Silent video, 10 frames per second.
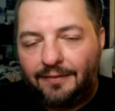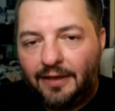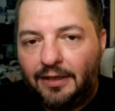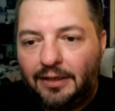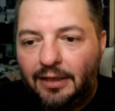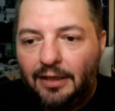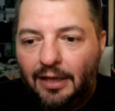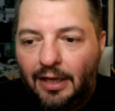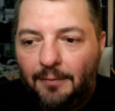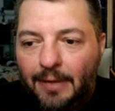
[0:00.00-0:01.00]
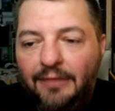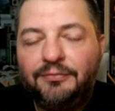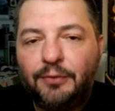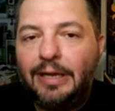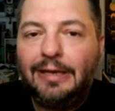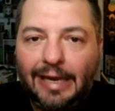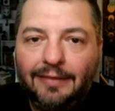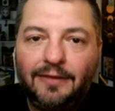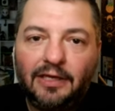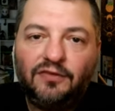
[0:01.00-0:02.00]
Thing. Uh, my friend
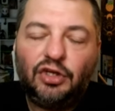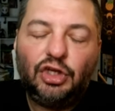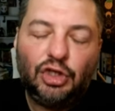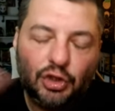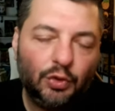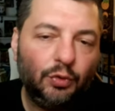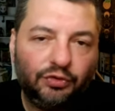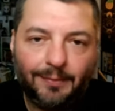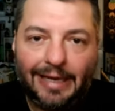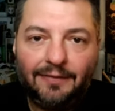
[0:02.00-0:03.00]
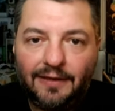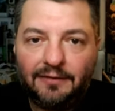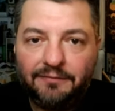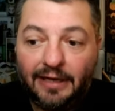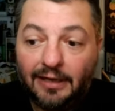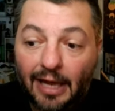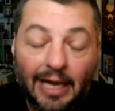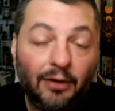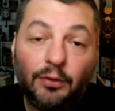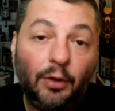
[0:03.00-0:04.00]
Nathan is a huge Man Thing fan. I
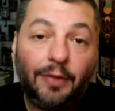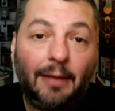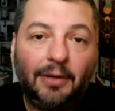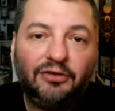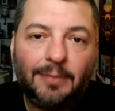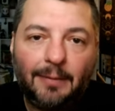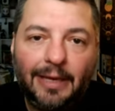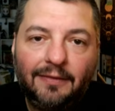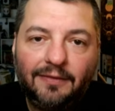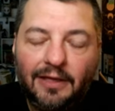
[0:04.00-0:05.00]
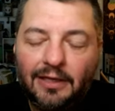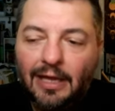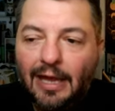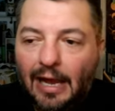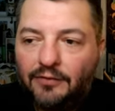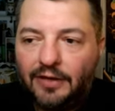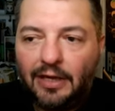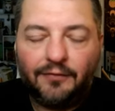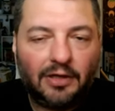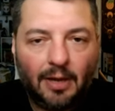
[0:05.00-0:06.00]
don't know that much about Man Thing outside
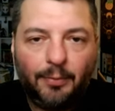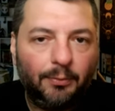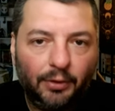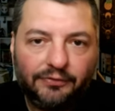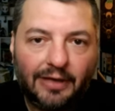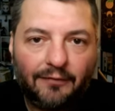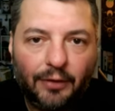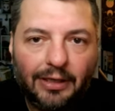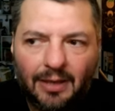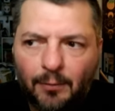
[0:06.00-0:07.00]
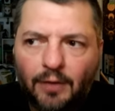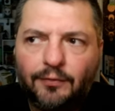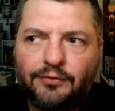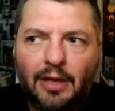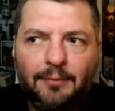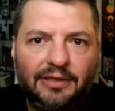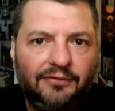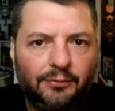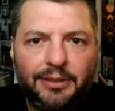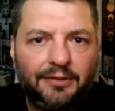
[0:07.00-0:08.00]
of a couple books that I've read, like Marvel Zombies
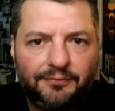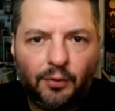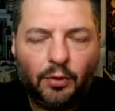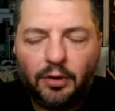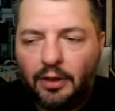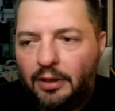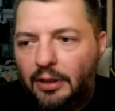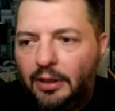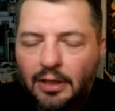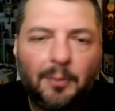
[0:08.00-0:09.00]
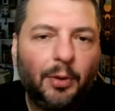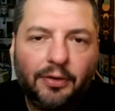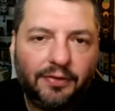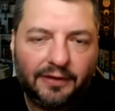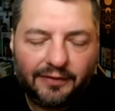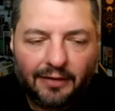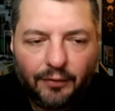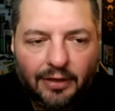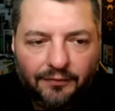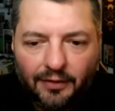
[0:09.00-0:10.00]
three and four, and couple other things that I've
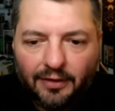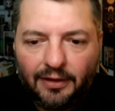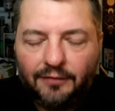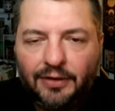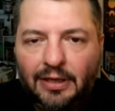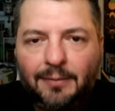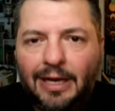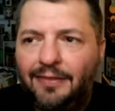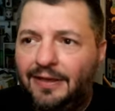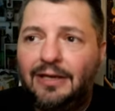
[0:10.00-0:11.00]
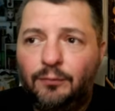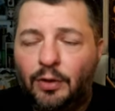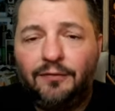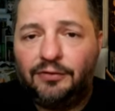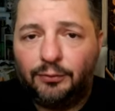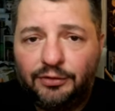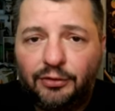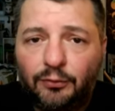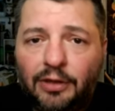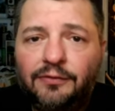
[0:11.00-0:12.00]
read of, uh, of him, and I think it, one of his
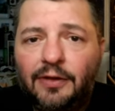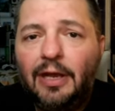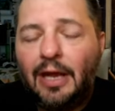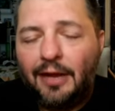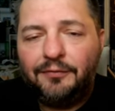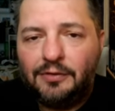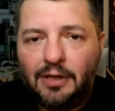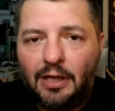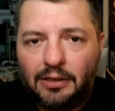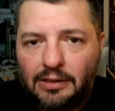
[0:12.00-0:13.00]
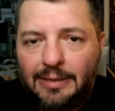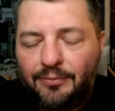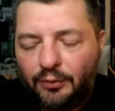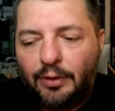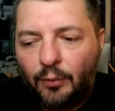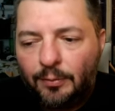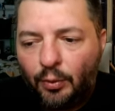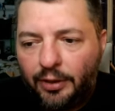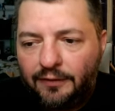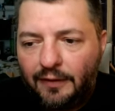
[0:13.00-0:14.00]
original runs I've uh, gleamed through at one
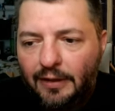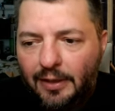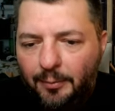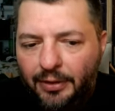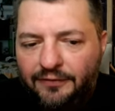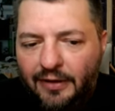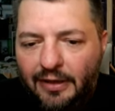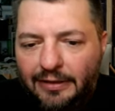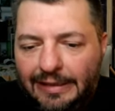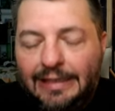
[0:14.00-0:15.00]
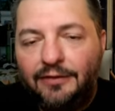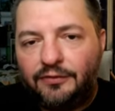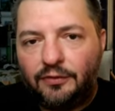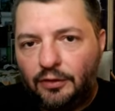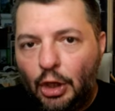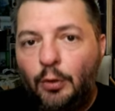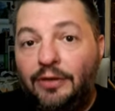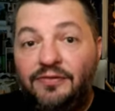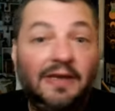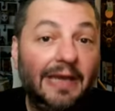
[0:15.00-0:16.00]
point. But uh, he is known
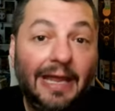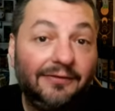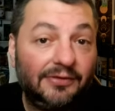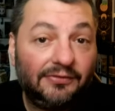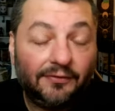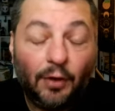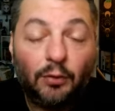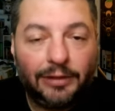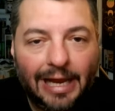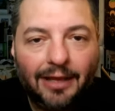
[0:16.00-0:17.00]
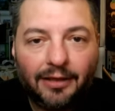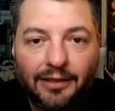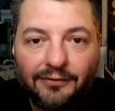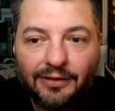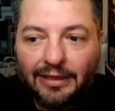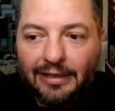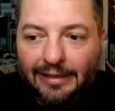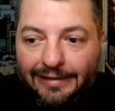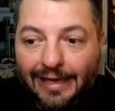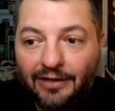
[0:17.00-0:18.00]
as the nexus of all realities.
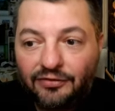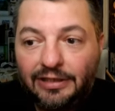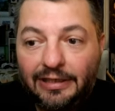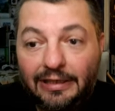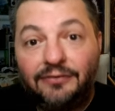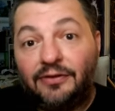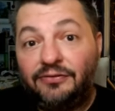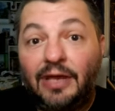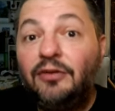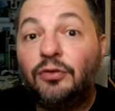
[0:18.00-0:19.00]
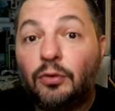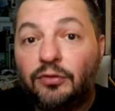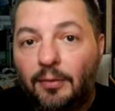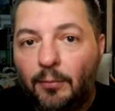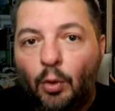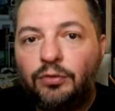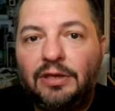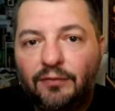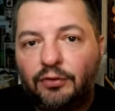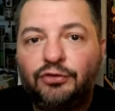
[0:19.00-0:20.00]
He actually is essential to
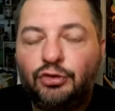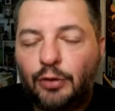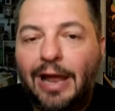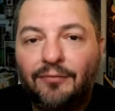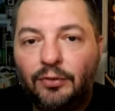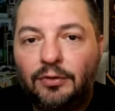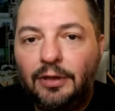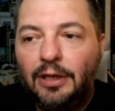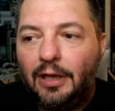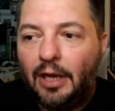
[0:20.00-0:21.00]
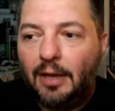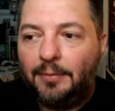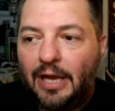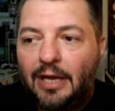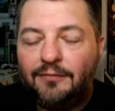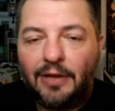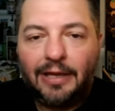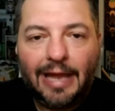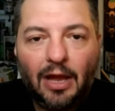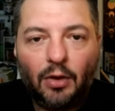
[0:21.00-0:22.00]
multiverse travel, um, kind of like
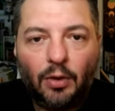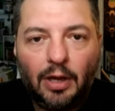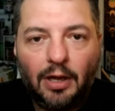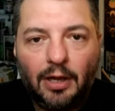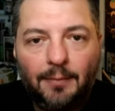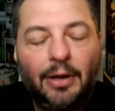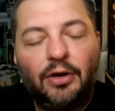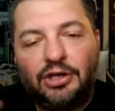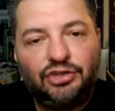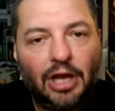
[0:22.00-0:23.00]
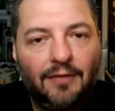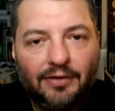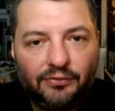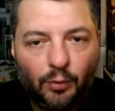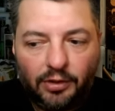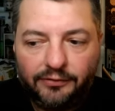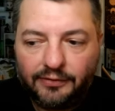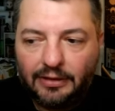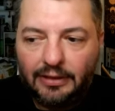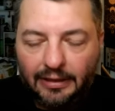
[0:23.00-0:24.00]
how uh, America Chavez was
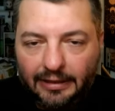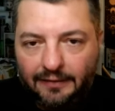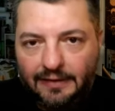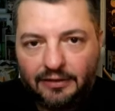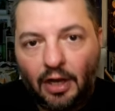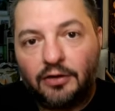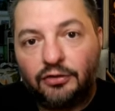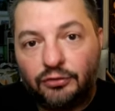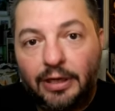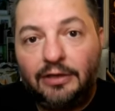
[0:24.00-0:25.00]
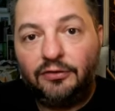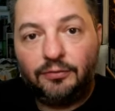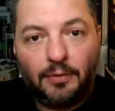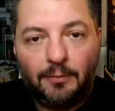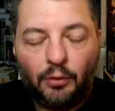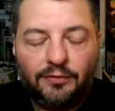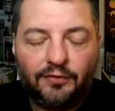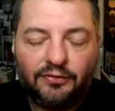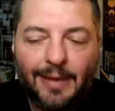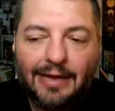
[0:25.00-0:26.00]
in the Doctor Strange a
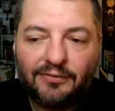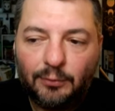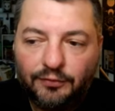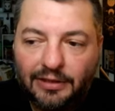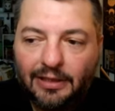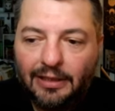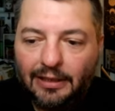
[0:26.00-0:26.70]
Multiverse of Madness movie.